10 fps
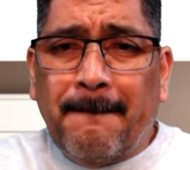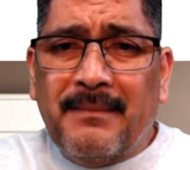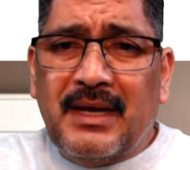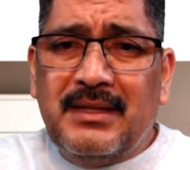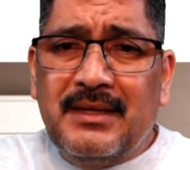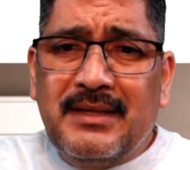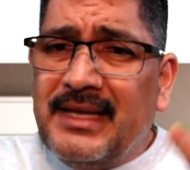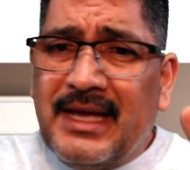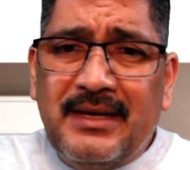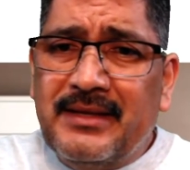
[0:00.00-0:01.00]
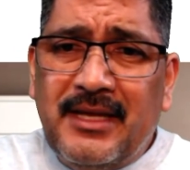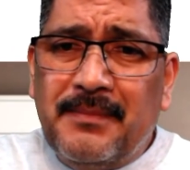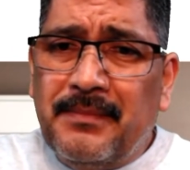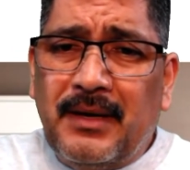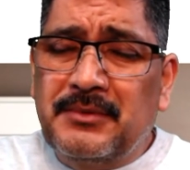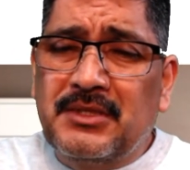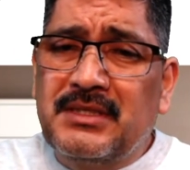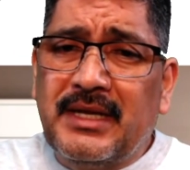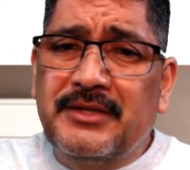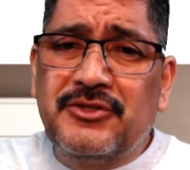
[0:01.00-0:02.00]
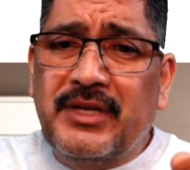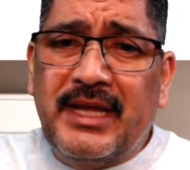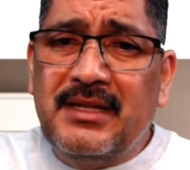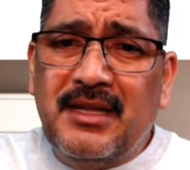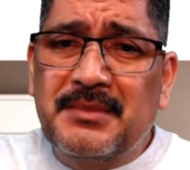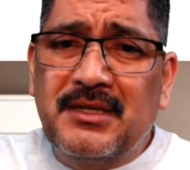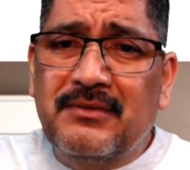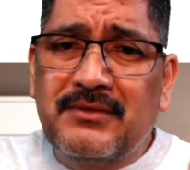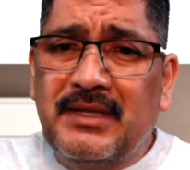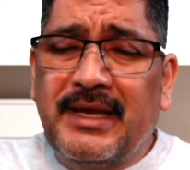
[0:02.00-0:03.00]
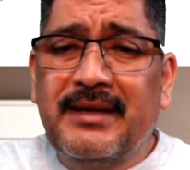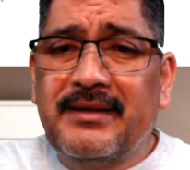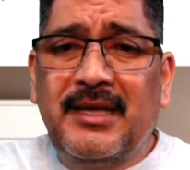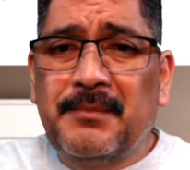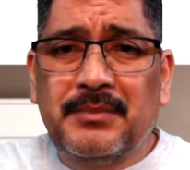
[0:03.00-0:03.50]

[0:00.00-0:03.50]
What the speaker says: And then they can't keep up to educating themselves. They can't keep up